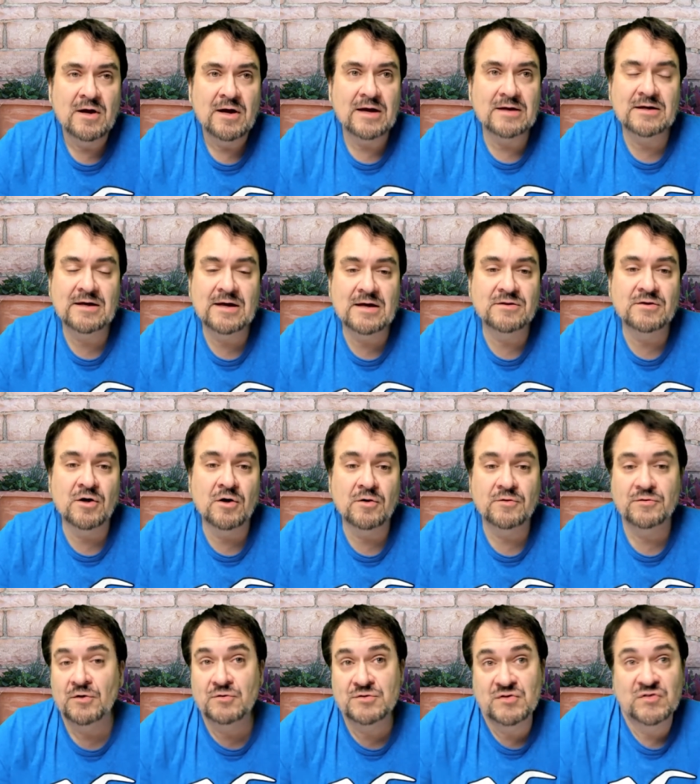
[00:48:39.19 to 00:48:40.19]
And again, they're
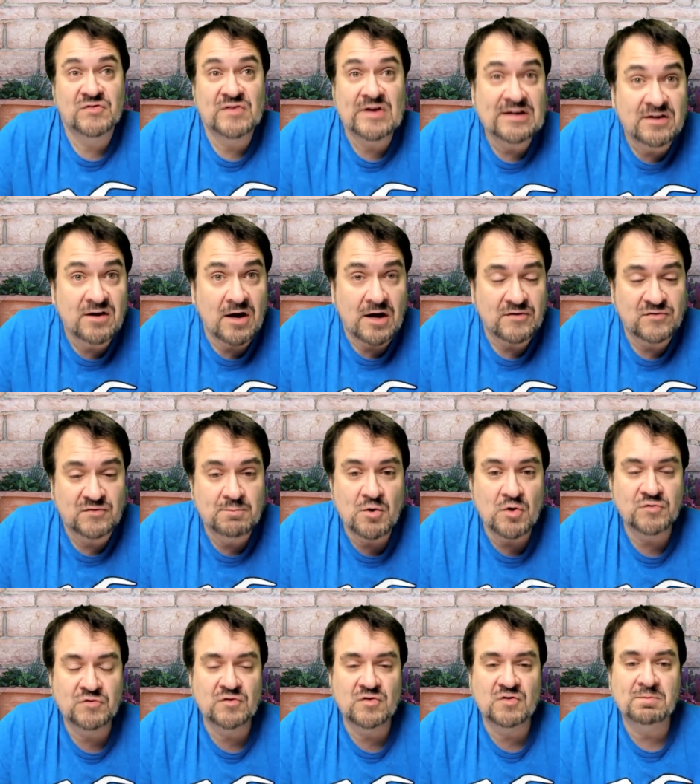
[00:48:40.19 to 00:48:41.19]
they're just like us.
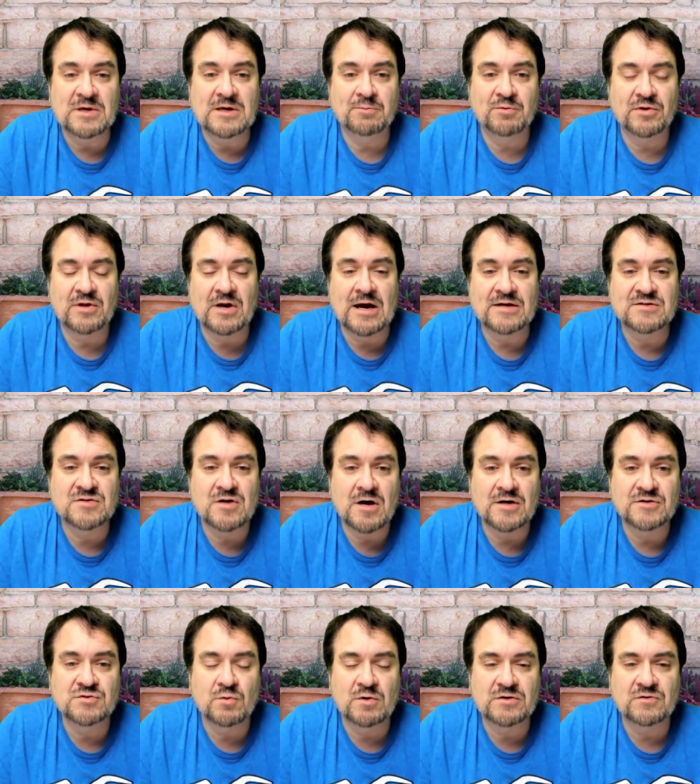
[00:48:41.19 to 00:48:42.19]
Most of the people that I
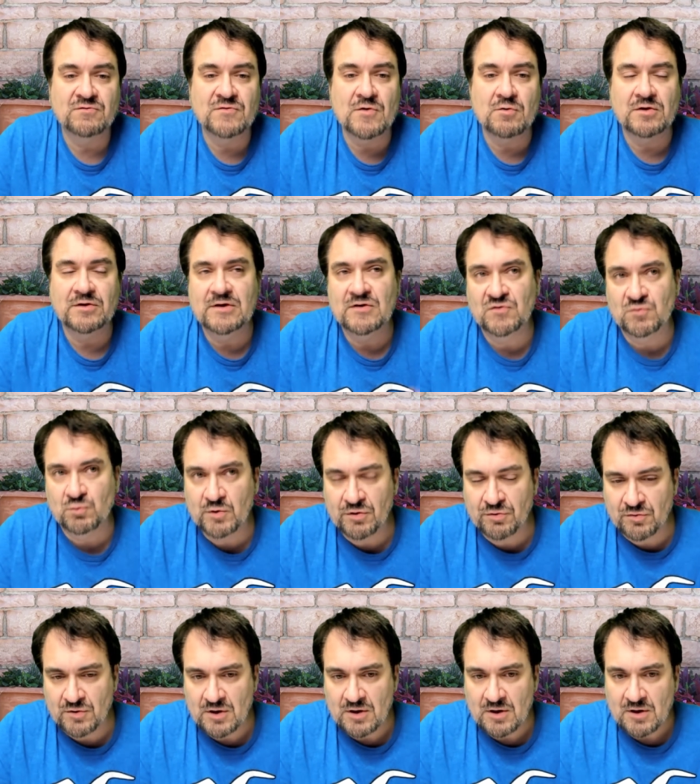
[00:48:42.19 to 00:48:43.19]
talk to on the phone, at least
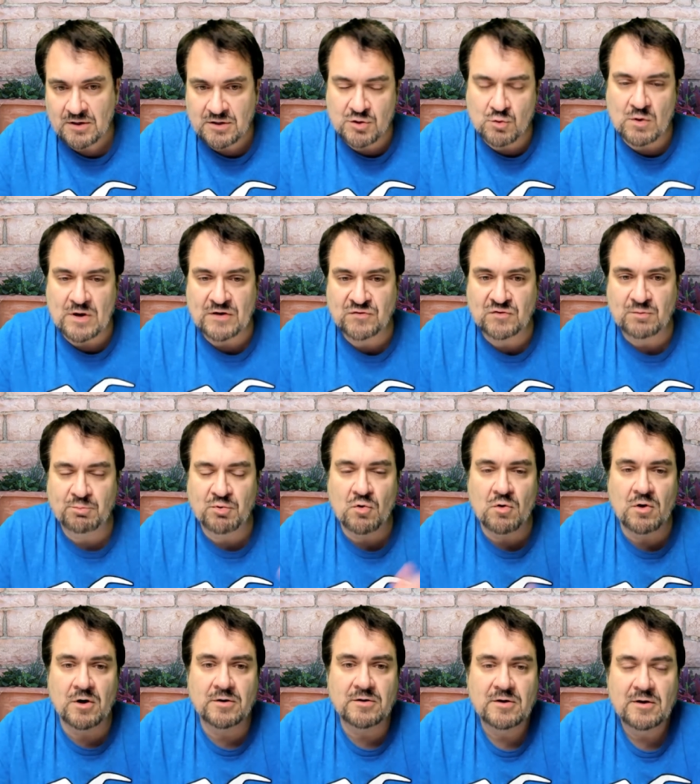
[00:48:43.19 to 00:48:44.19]
with US
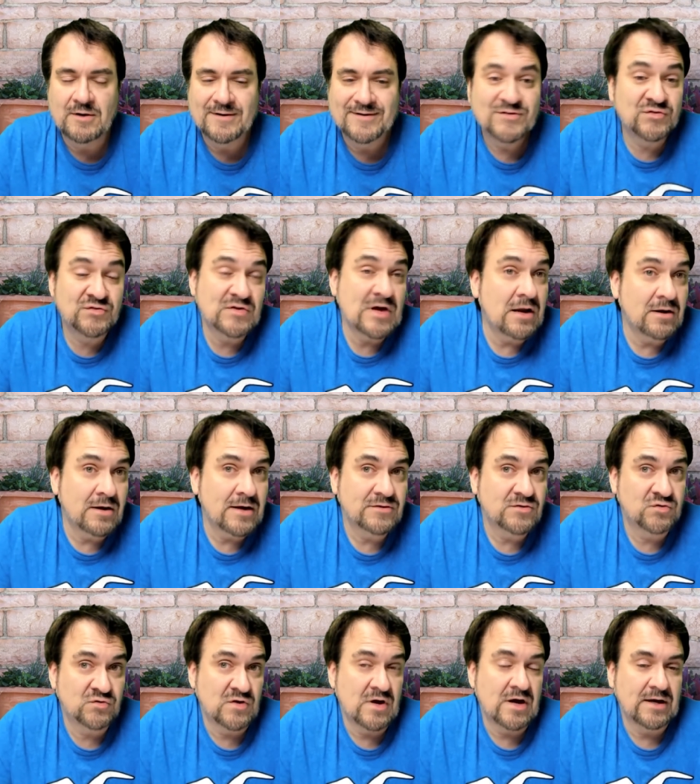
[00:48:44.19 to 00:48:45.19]
support, sell on
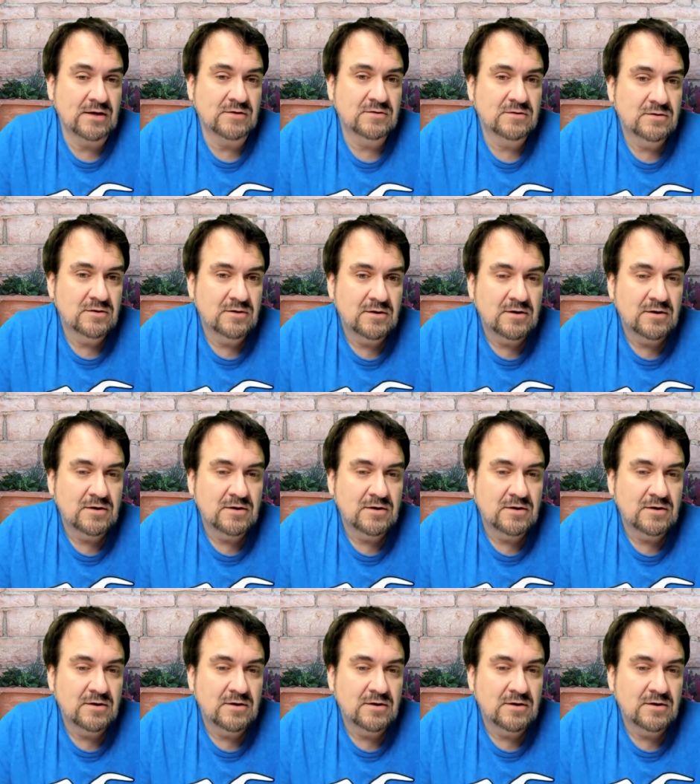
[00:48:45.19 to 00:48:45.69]
the site.